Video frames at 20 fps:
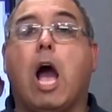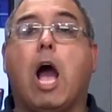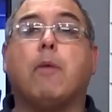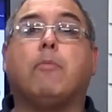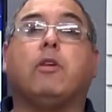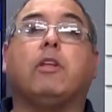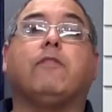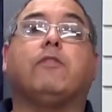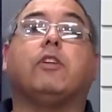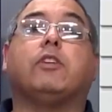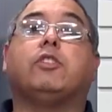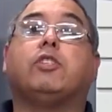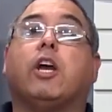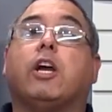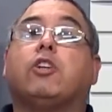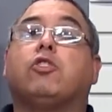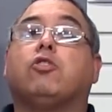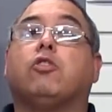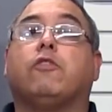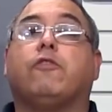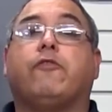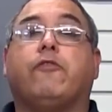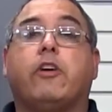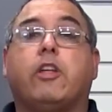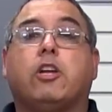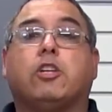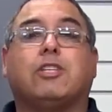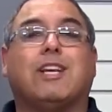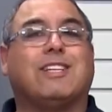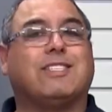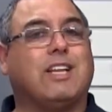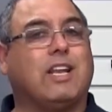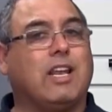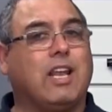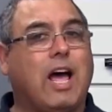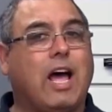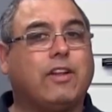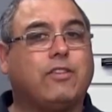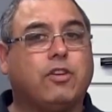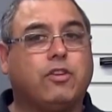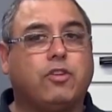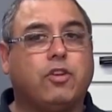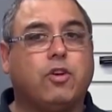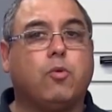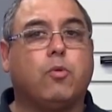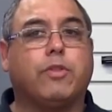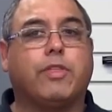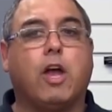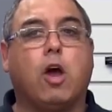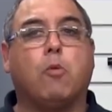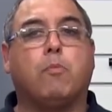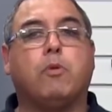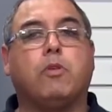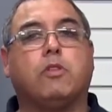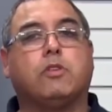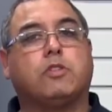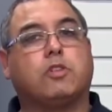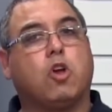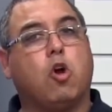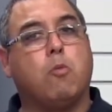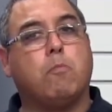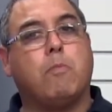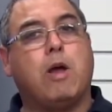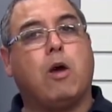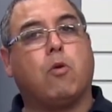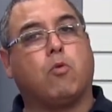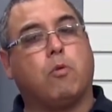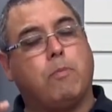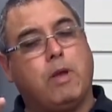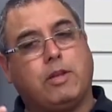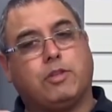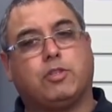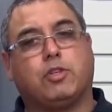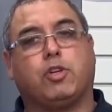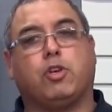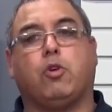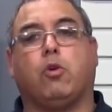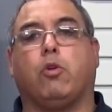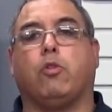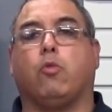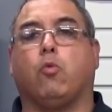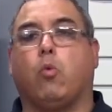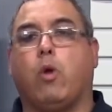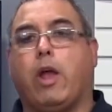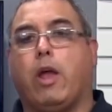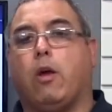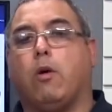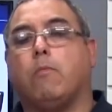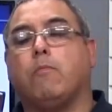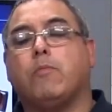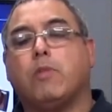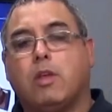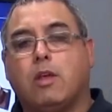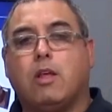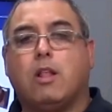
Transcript: I believe the textured finish has a lot to do with helping the scope mount remain secure on the rail.